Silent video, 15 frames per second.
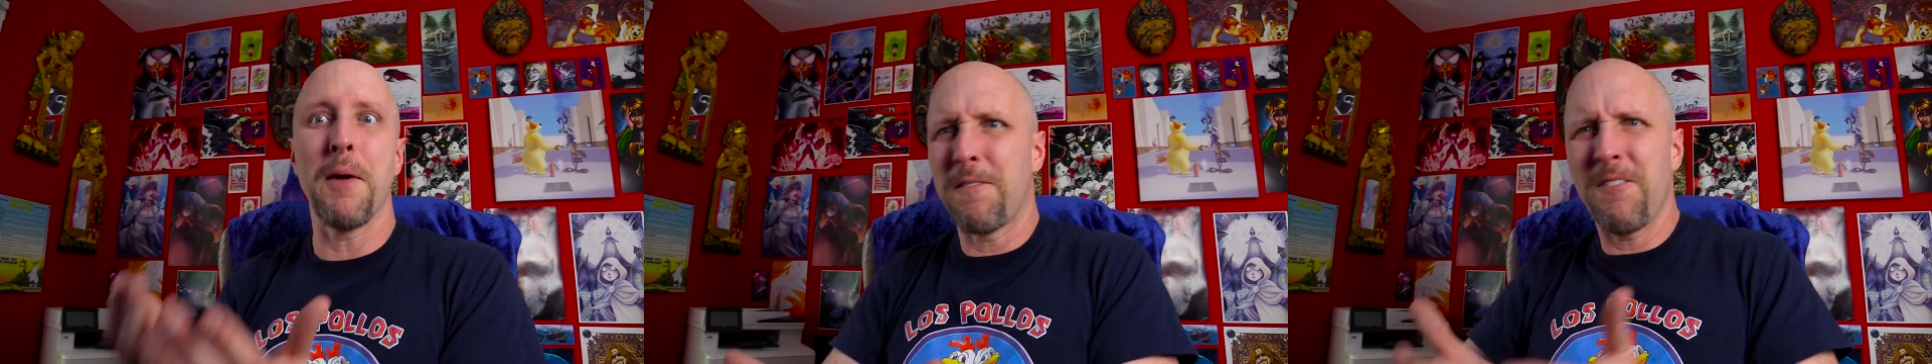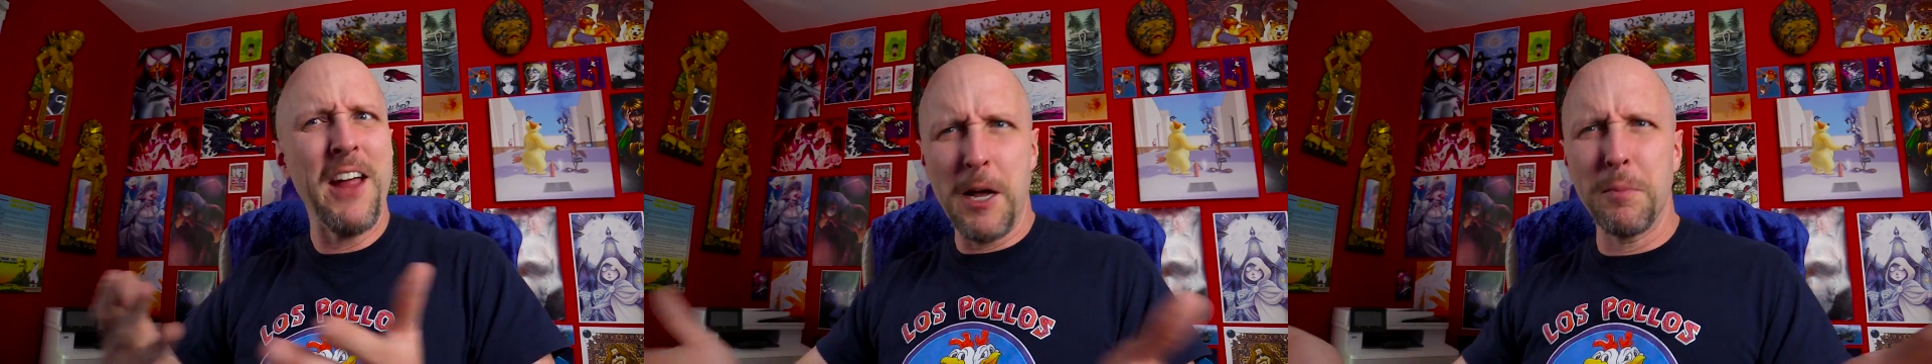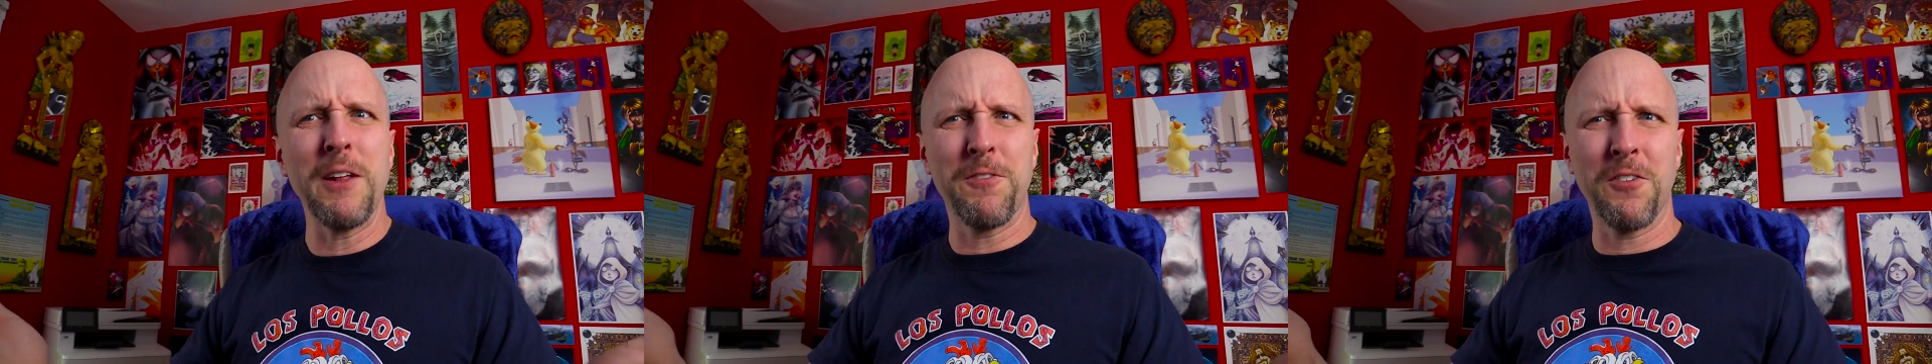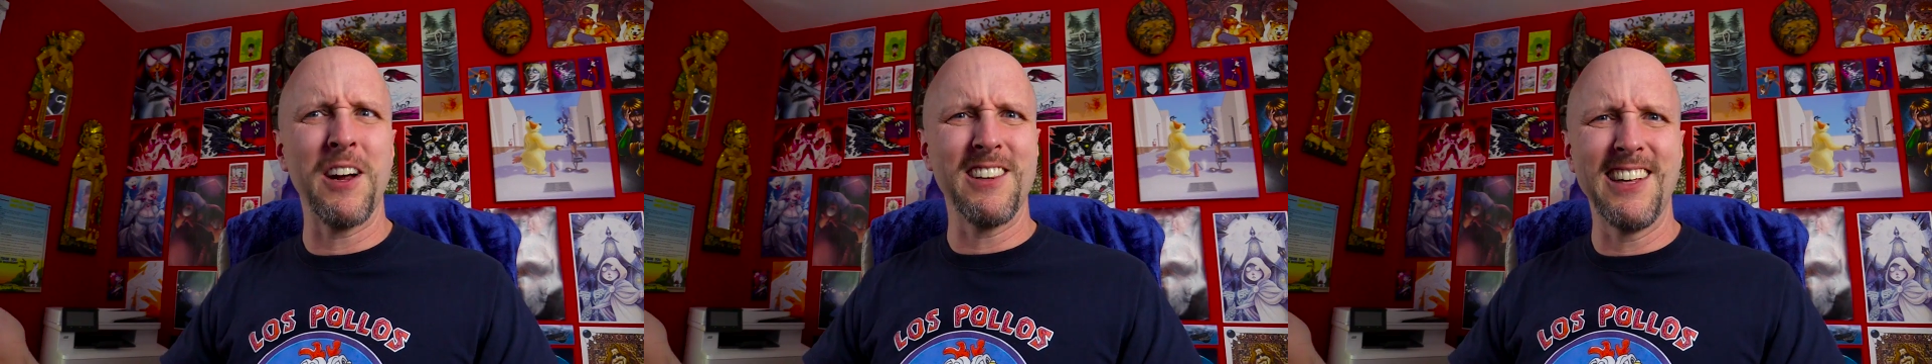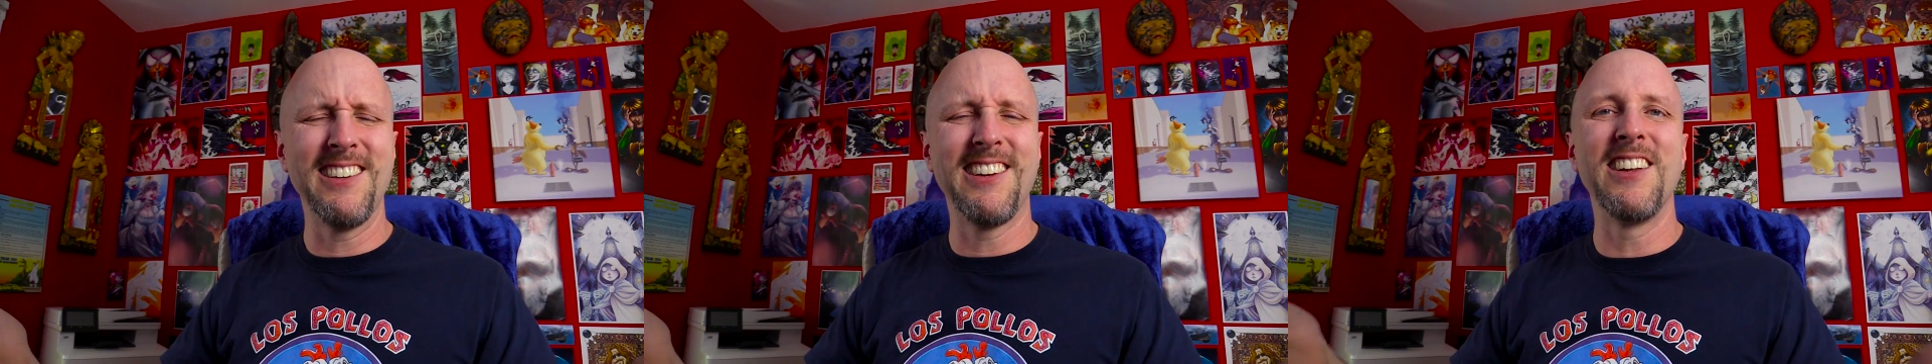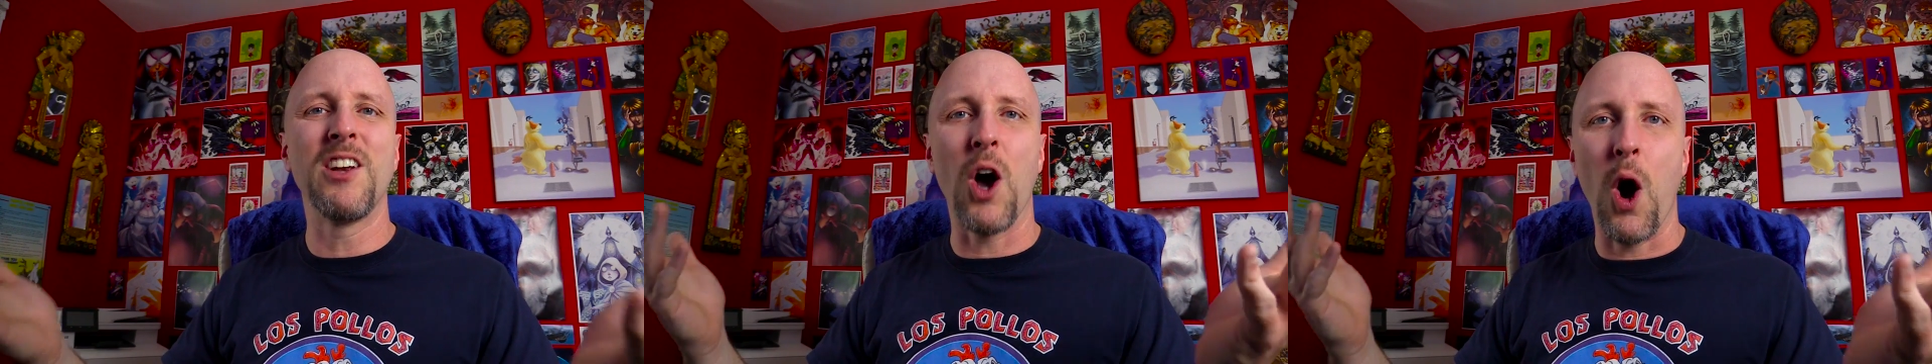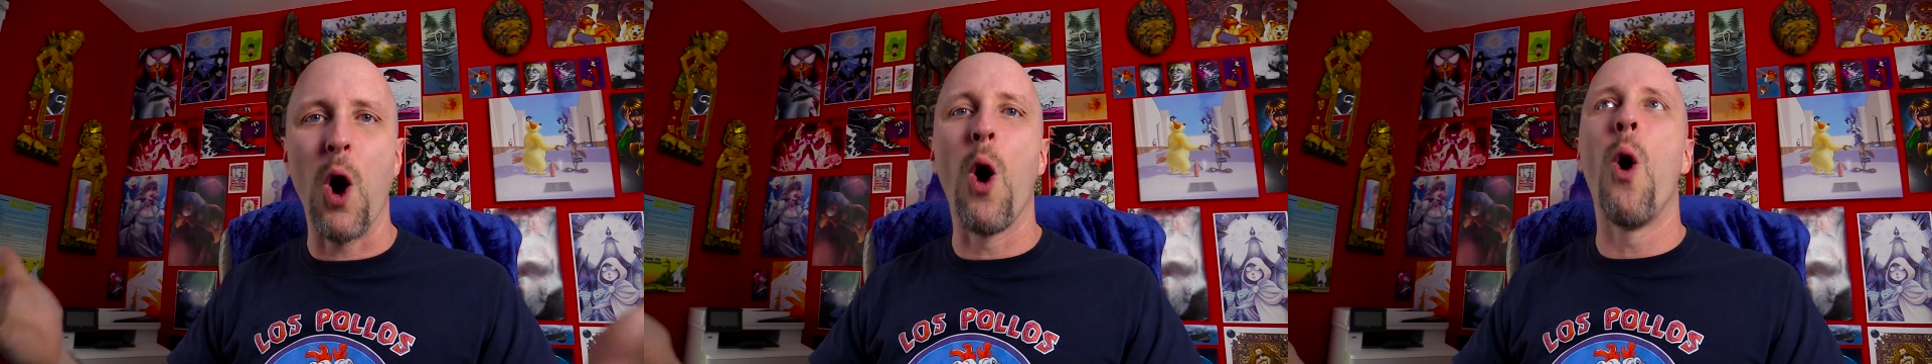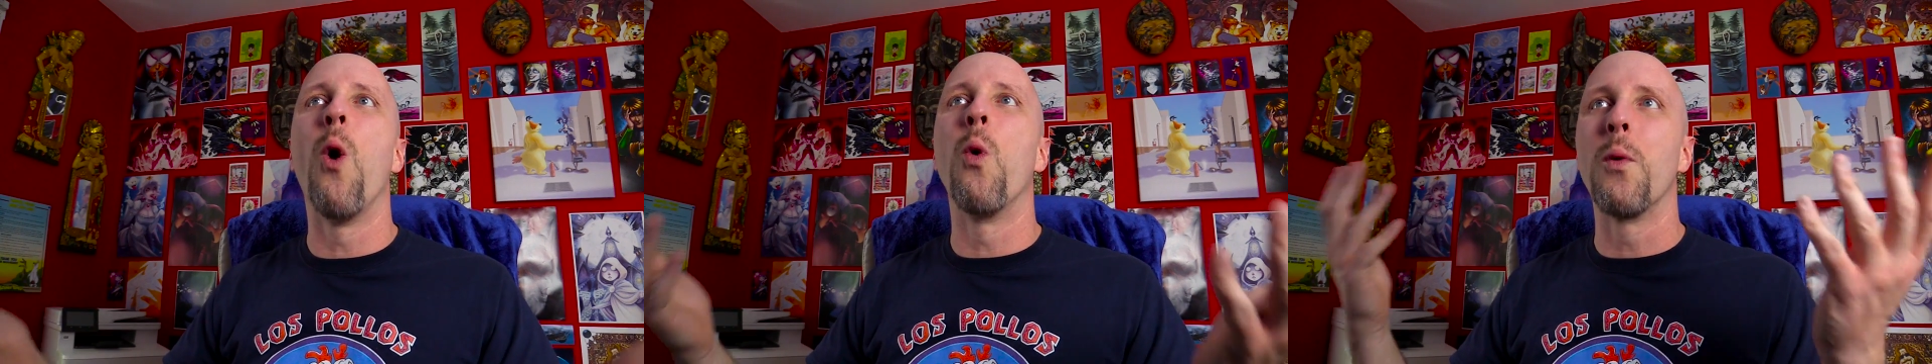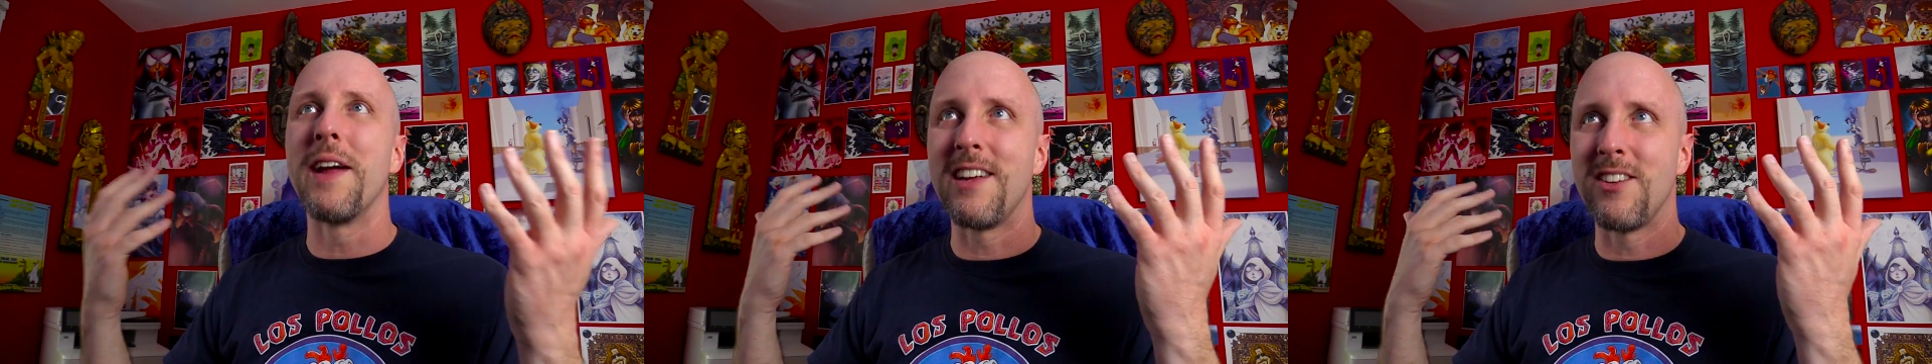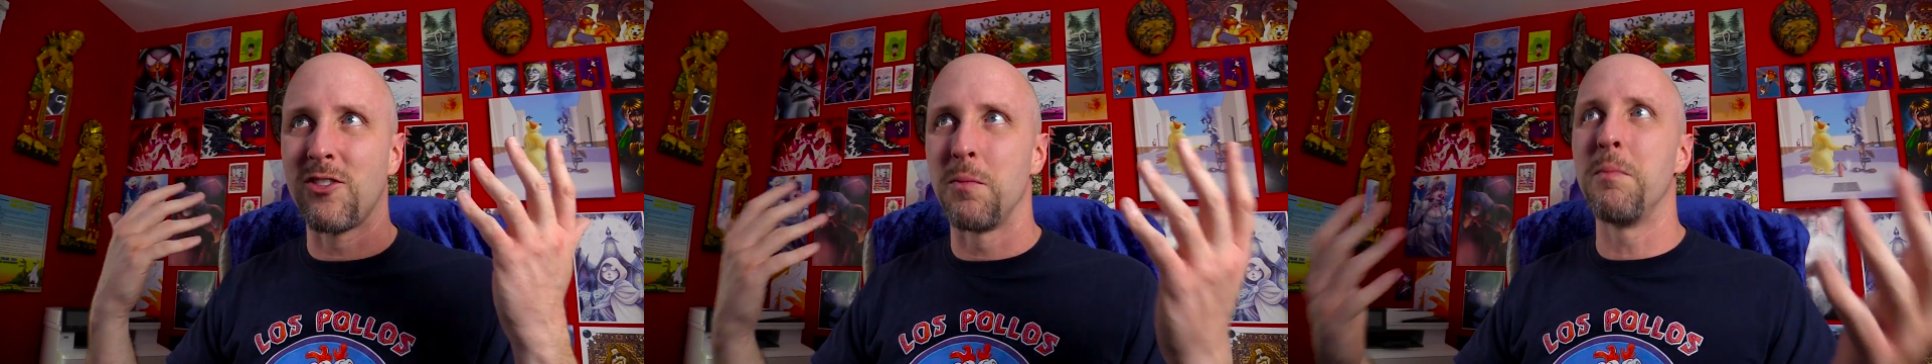But family-friendly didn't
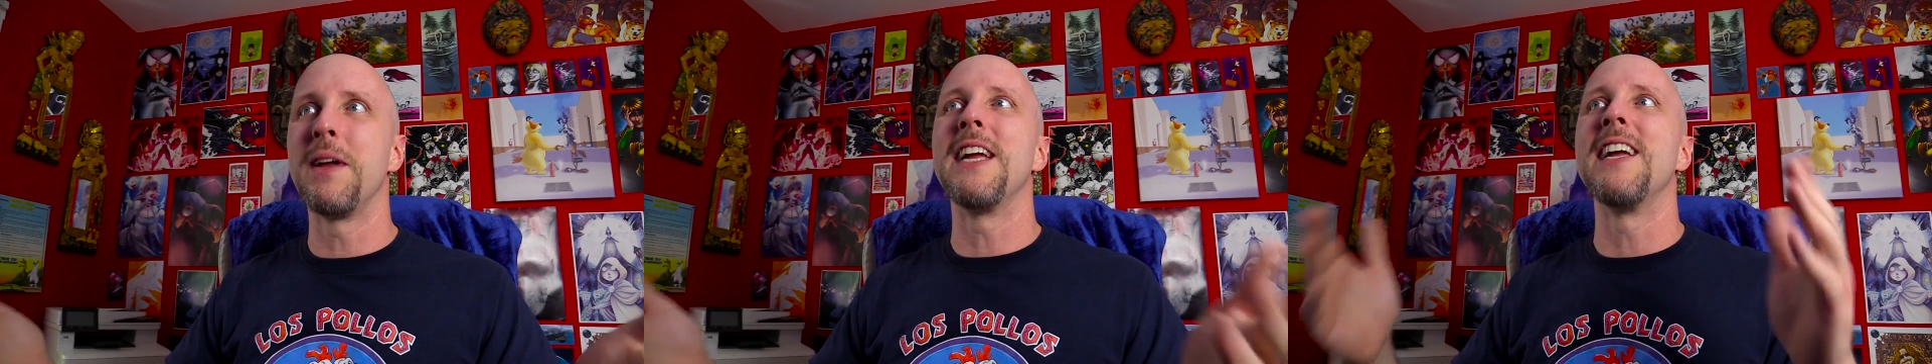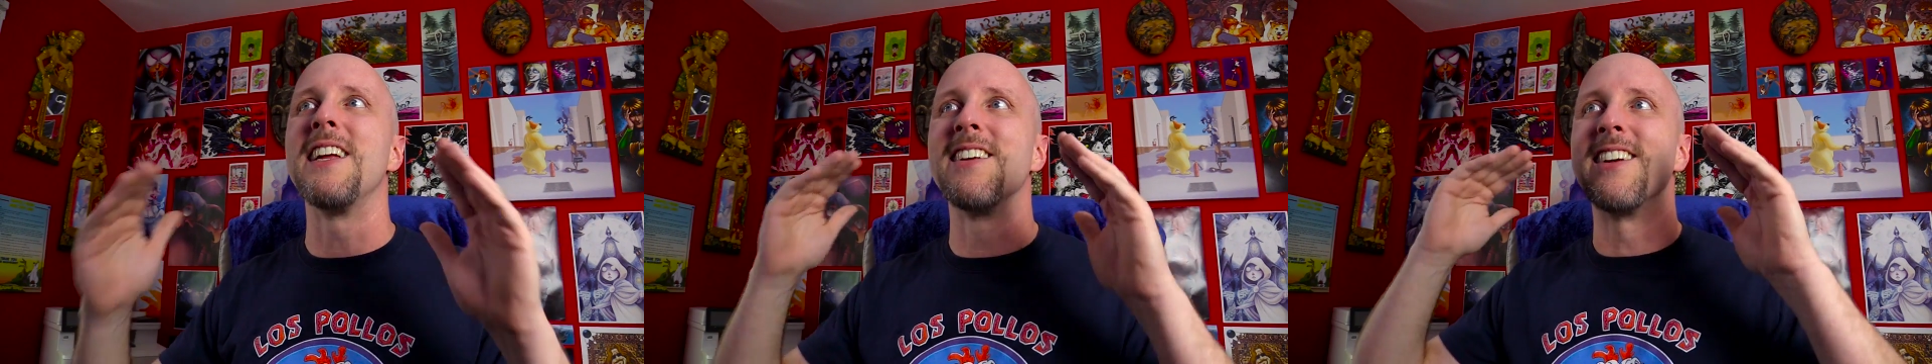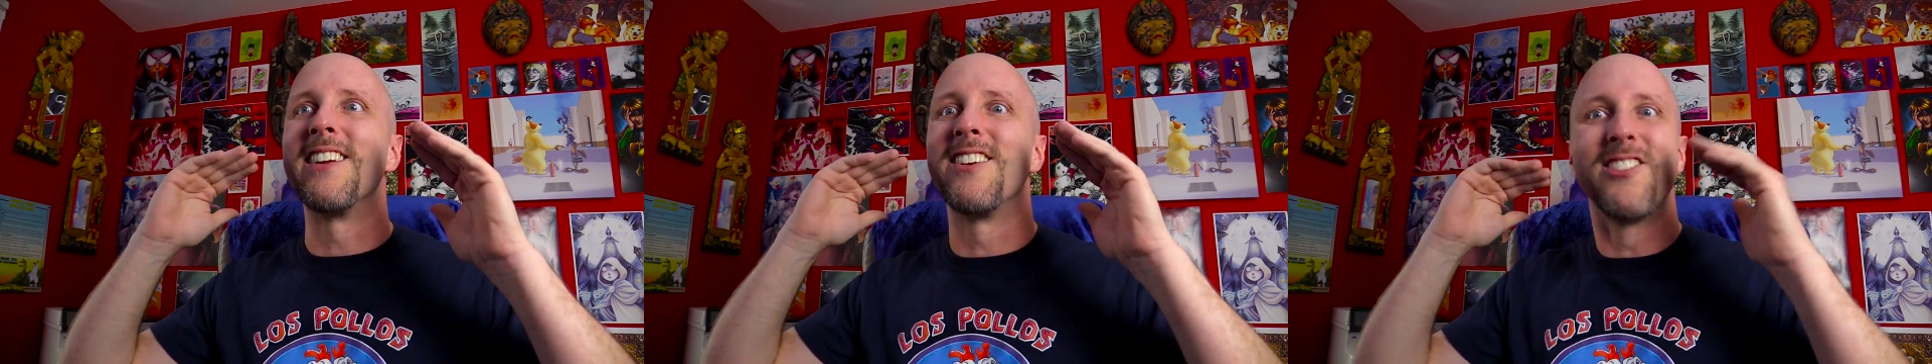always mean